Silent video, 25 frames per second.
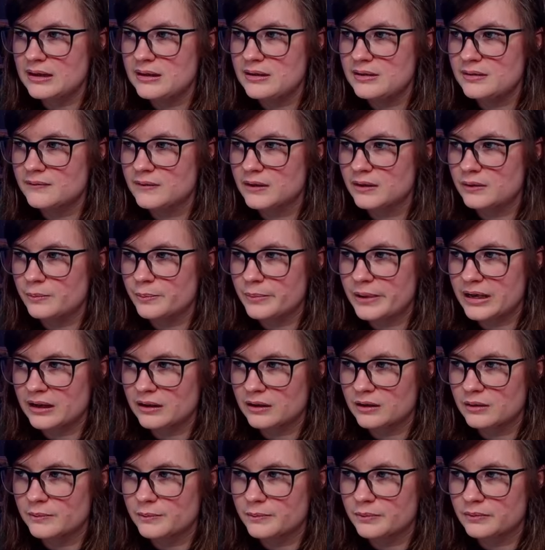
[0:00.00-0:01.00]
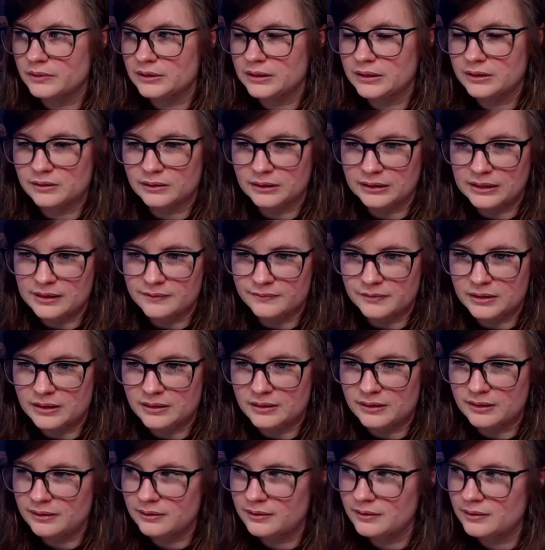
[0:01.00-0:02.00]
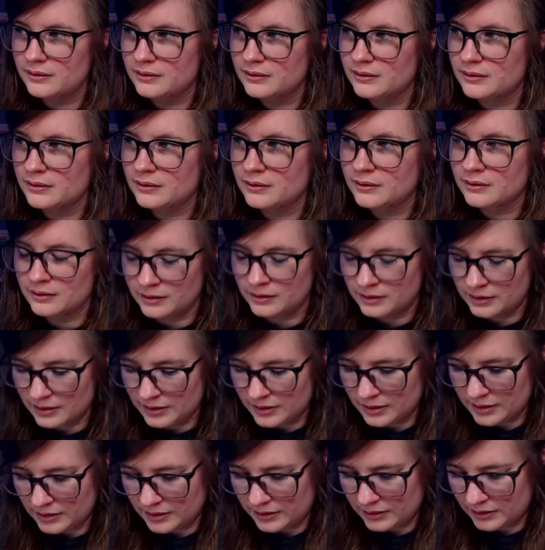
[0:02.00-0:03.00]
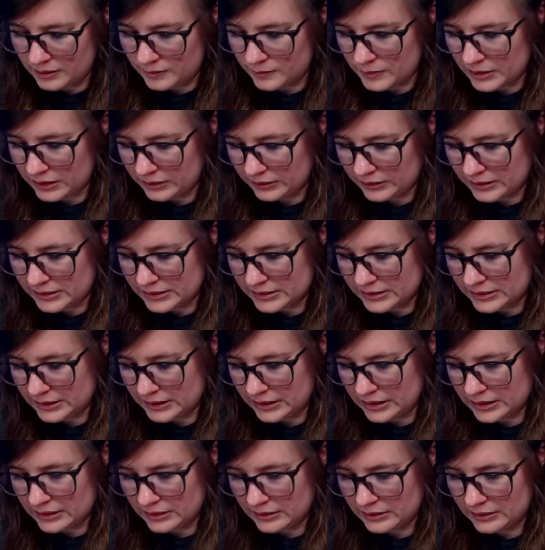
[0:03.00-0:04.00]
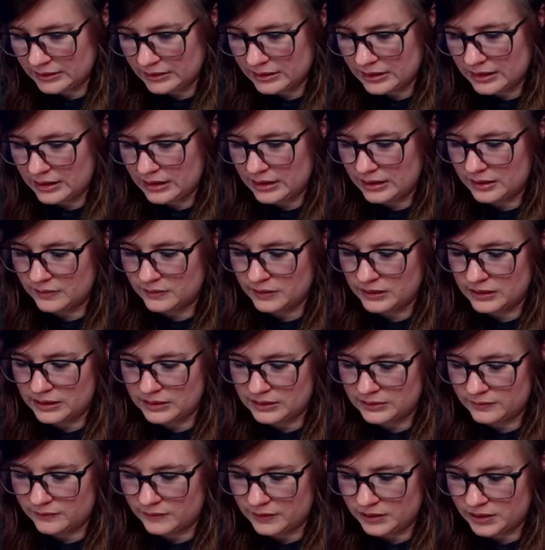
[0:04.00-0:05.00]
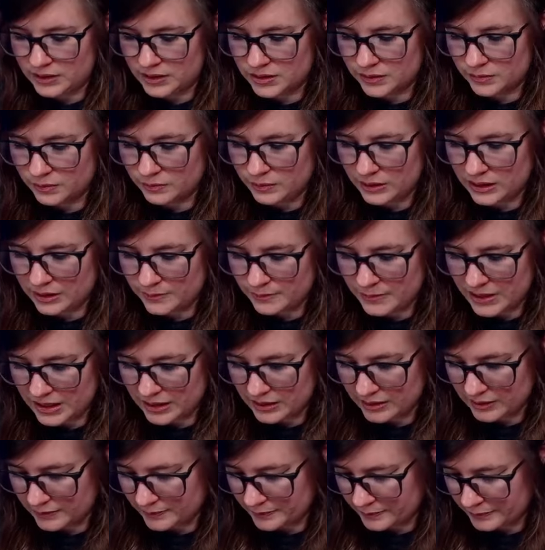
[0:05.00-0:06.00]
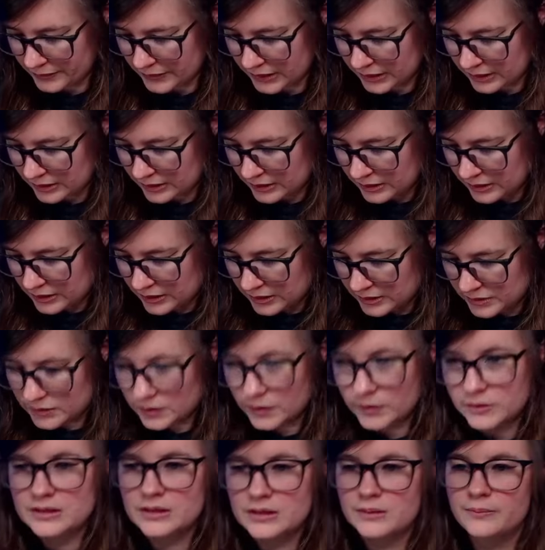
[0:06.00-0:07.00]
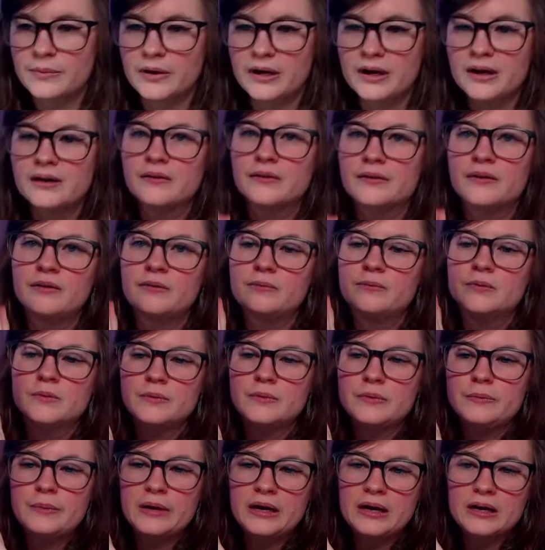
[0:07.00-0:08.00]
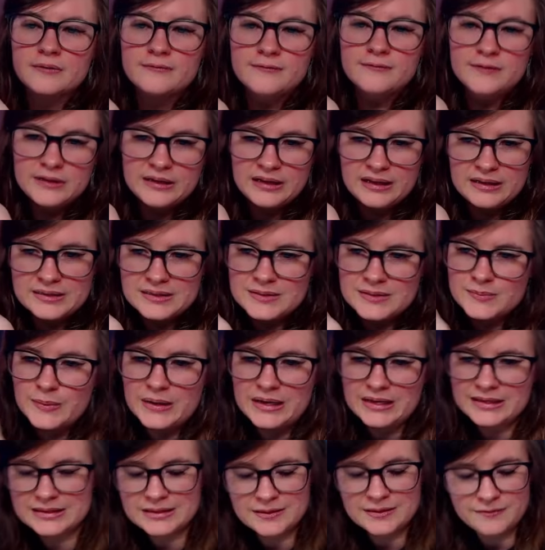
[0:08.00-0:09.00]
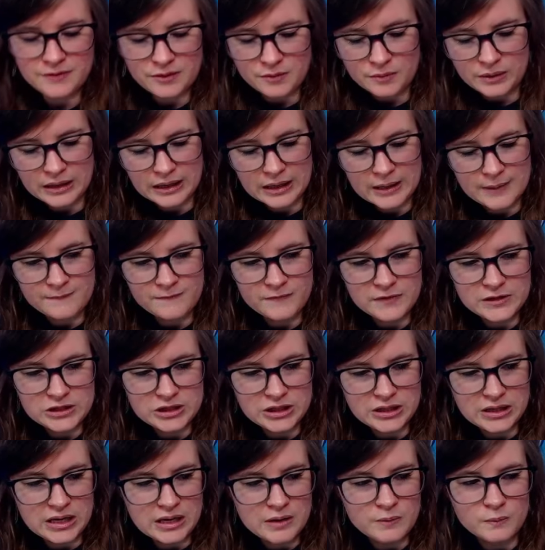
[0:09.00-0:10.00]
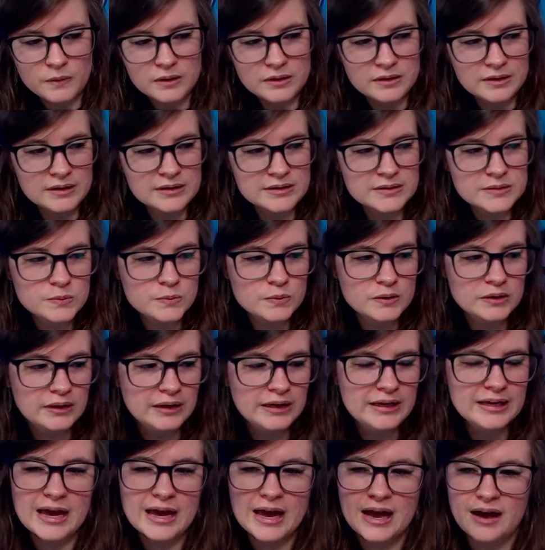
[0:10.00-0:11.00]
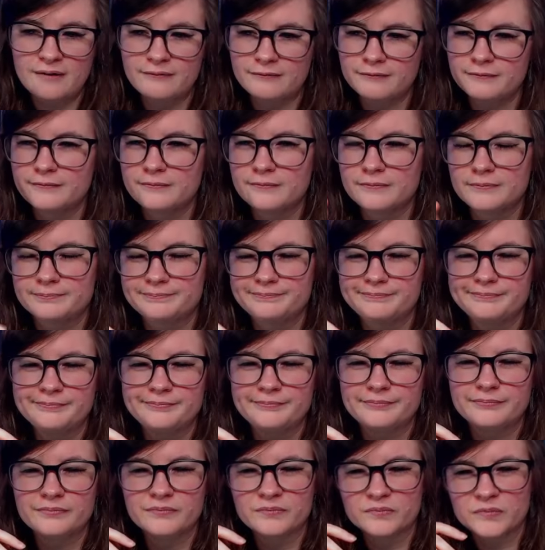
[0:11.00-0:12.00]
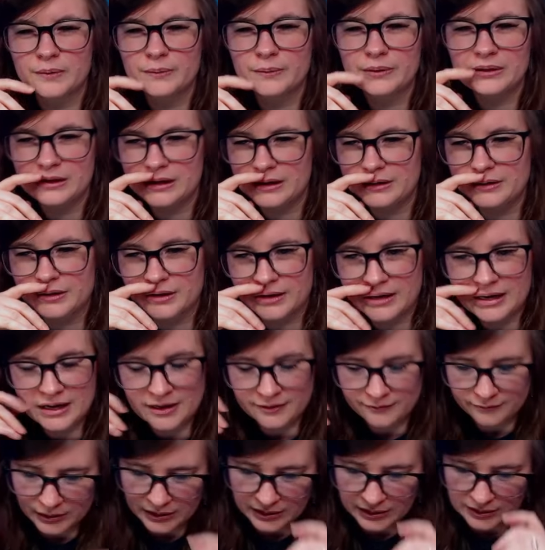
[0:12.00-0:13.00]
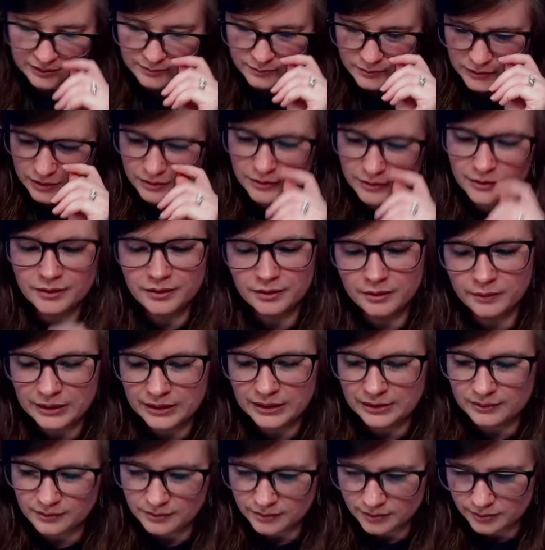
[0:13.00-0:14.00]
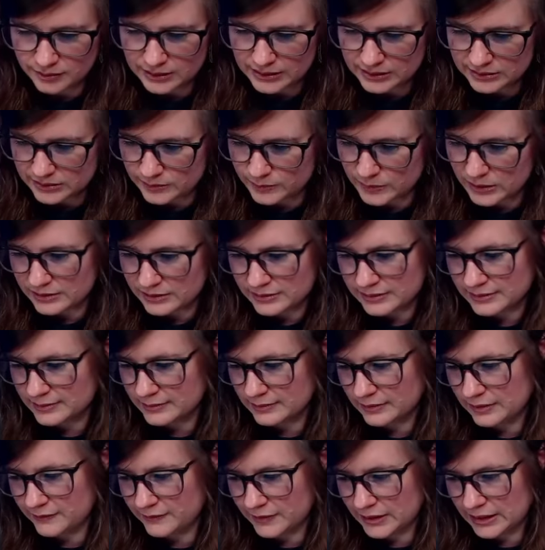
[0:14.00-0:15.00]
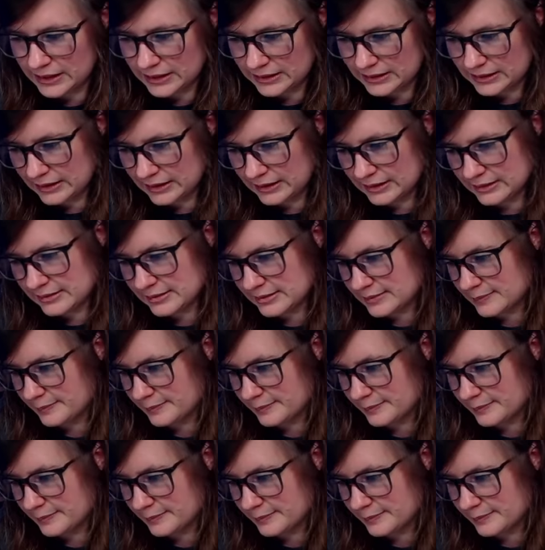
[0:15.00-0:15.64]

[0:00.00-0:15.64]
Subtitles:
If I don't pack up literally everything. Get him at least together and ready to finish when we come back. So tomorrow, we'll be back for Dead Space. If you want to come Vigi game with us, we're like probably under halfway. A third of the way through Dead Space, if I had to guess.